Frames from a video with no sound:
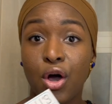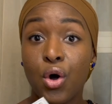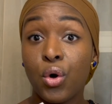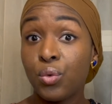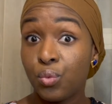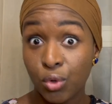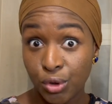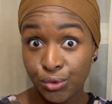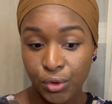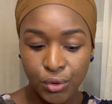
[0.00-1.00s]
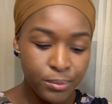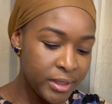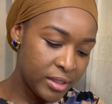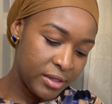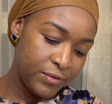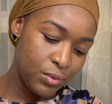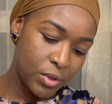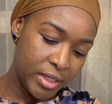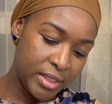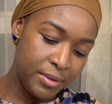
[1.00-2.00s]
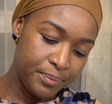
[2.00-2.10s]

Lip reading: a whole wardrobe if you want it.